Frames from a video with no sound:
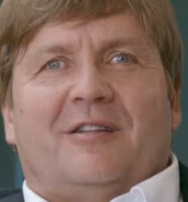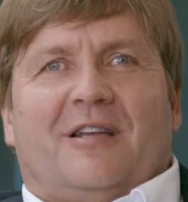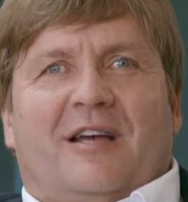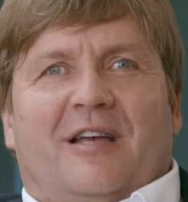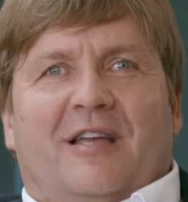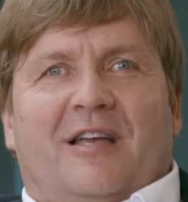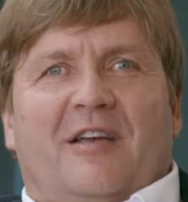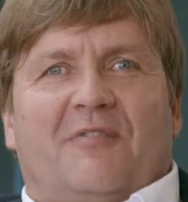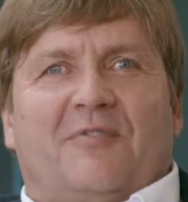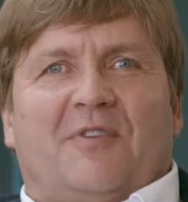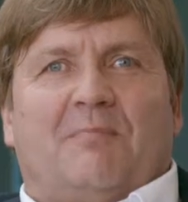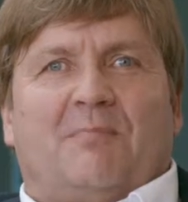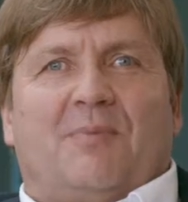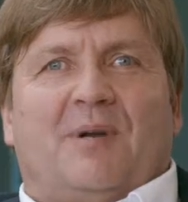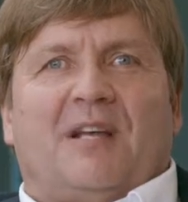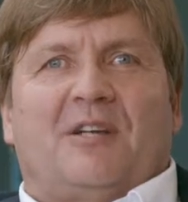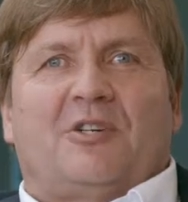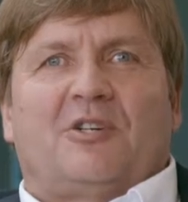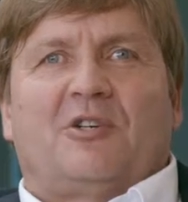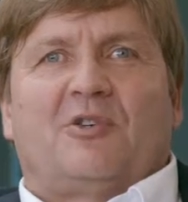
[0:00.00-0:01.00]
I have the
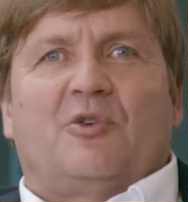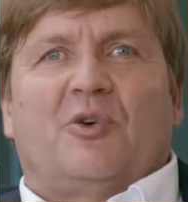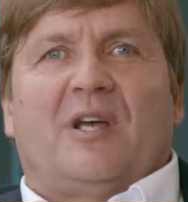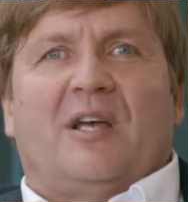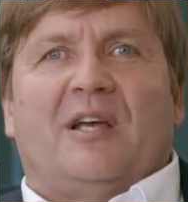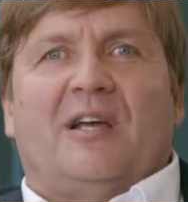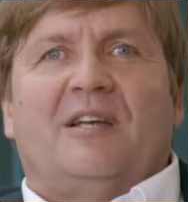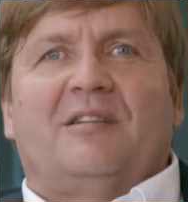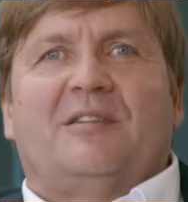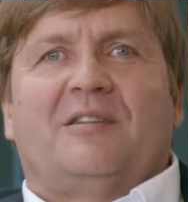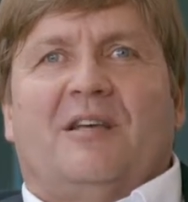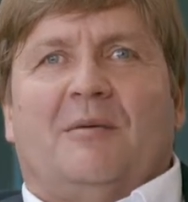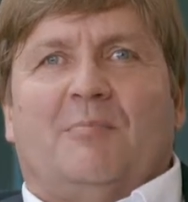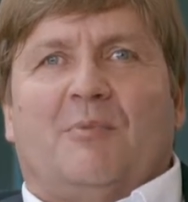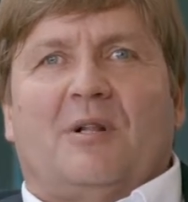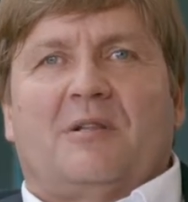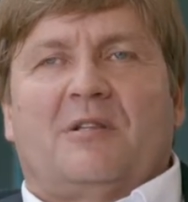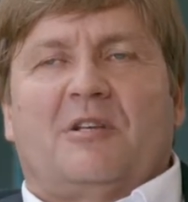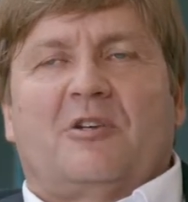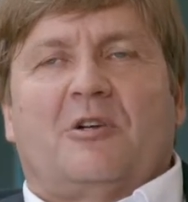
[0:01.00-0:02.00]
pleasure to head a
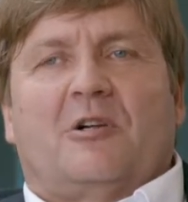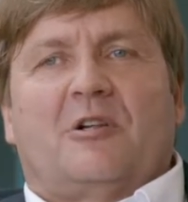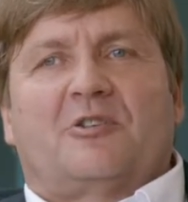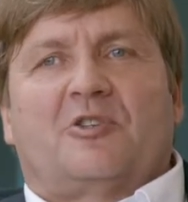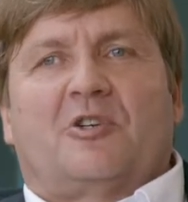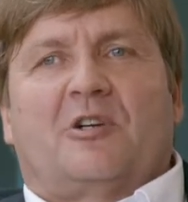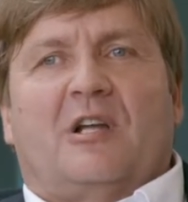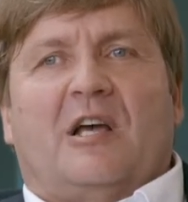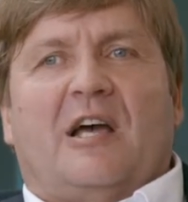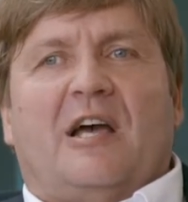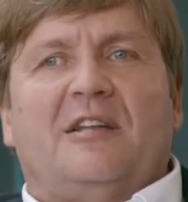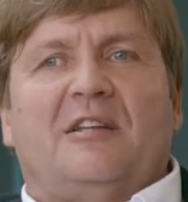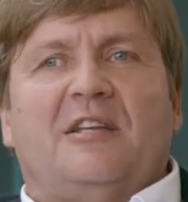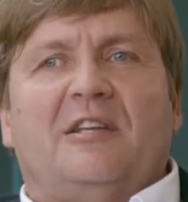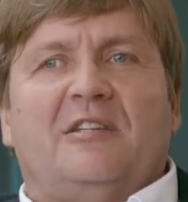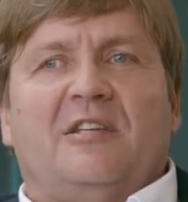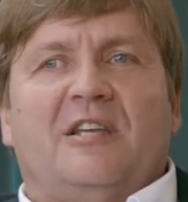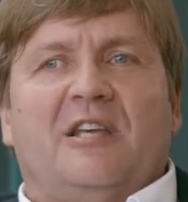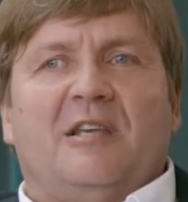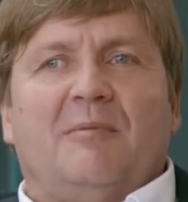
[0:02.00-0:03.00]
multicultural
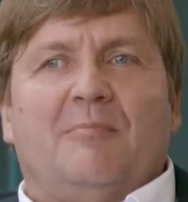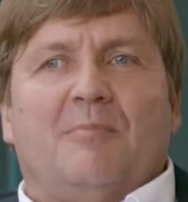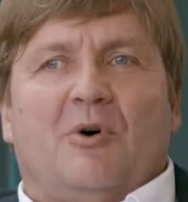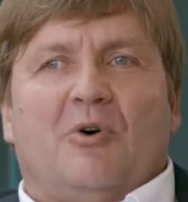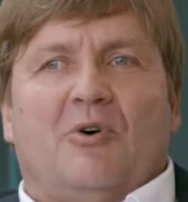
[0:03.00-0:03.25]
IT team